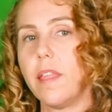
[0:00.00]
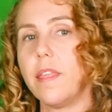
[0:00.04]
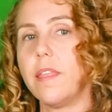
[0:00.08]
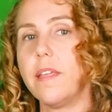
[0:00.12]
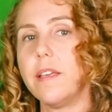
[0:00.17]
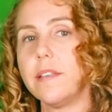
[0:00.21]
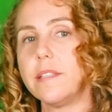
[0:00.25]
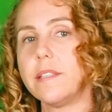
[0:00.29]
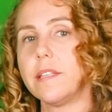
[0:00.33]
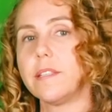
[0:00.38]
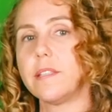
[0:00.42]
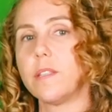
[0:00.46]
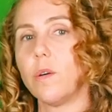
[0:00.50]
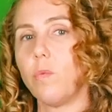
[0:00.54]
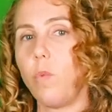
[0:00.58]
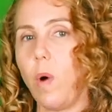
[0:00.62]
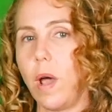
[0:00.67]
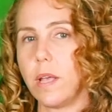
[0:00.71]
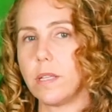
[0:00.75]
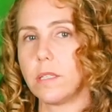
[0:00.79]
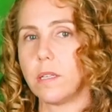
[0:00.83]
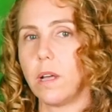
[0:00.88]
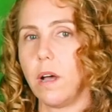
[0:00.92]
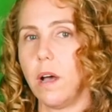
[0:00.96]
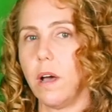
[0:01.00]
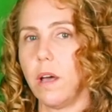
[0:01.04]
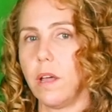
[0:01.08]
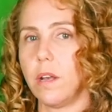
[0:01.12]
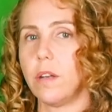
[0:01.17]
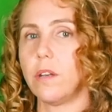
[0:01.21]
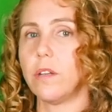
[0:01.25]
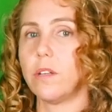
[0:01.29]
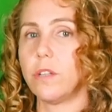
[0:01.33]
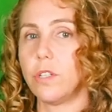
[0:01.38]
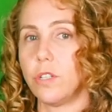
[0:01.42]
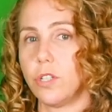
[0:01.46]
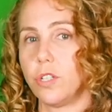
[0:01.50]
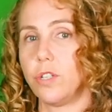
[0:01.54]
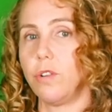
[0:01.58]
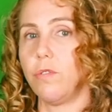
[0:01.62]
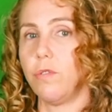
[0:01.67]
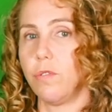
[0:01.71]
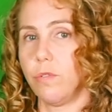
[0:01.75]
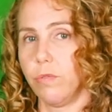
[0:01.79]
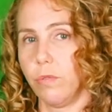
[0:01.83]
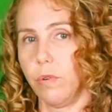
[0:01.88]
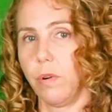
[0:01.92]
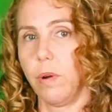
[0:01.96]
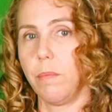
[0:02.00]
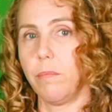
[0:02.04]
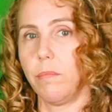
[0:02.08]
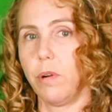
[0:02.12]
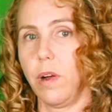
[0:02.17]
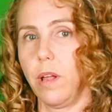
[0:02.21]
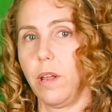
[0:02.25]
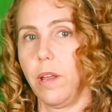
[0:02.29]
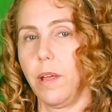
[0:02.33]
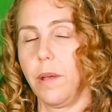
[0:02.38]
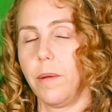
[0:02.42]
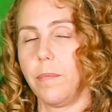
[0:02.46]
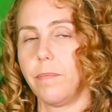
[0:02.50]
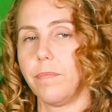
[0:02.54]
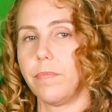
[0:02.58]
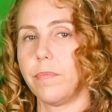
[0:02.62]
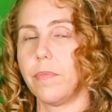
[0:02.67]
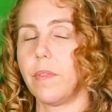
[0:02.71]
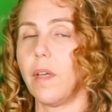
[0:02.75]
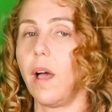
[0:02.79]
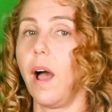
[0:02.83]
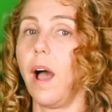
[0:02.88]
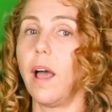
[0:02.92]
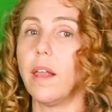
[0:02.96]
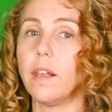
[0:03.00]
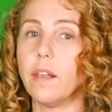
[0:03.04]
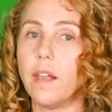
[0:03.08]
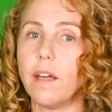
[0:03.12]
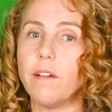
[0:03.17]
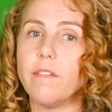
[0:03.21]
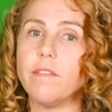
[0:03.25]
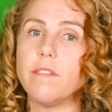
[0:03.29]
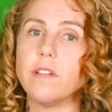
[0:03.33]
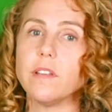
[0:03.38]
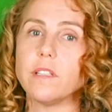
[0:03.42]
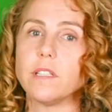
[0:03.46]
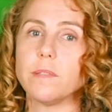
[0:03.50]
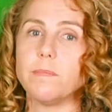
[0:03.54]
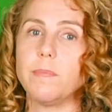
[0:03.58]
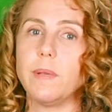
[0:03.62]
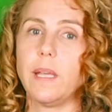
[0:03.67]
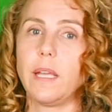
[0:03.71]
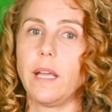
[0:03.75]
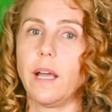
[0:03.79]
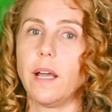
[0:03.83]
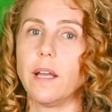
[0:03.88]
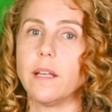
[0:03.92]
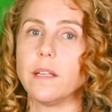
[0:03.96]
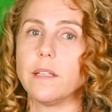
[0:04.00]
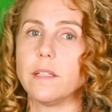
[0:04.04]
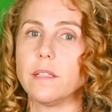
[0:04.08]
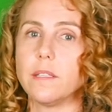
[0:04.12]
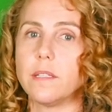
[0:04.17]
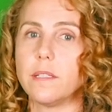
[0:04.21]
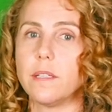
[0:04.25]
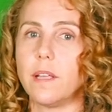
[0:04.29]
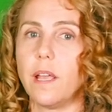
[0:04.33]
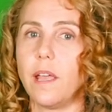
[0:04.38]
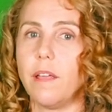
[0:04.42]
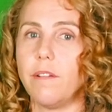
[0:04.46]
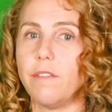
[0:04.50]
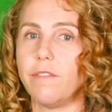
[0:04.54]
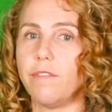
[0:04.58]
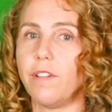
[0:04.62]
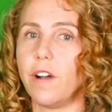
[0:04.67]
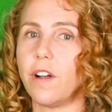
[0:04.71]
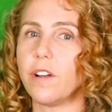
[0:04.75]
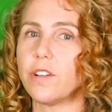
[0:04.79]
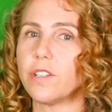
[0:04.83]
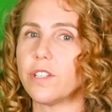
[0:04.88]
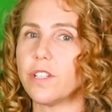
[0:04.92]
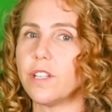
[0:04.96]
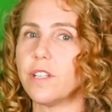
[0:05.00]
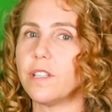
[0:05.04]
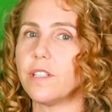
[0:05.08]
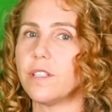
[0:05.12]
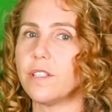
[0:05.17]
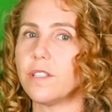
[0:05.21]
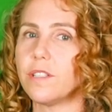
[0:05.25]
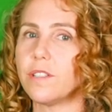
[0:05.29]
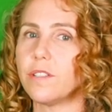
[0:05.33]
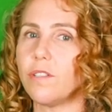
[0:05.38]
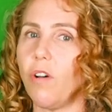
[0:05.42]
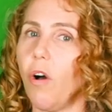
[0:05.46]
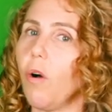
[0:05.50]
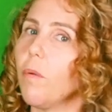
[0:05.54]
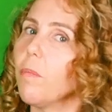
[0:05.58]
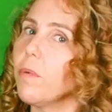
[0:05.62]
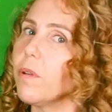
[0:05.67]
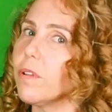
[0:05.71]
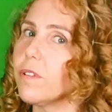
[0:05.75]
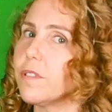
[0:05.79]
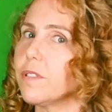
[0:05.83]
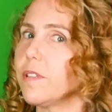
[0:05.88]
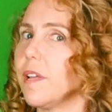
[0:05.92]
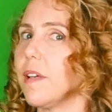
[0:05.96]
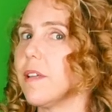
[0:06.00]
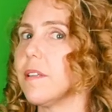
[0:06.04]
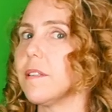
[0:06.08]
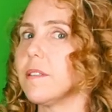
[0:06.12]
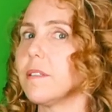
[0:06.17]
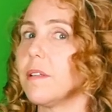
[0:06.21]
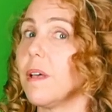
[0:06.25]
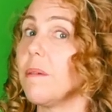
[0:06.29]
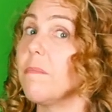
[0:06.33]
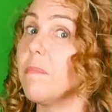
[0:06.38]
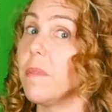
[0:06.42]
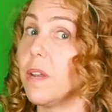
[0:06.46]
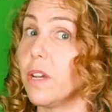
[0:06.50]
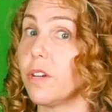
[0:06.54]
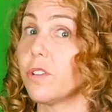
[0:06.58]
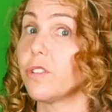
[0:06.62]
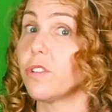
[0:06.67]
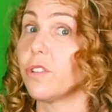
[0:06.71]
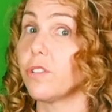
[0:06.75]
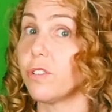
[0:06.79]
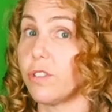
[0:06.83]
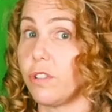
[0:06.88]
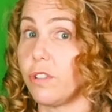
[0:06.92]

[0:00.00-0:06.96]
This is the Westcott Shoot Through Umbrella. I love this because it functions almost as a miniature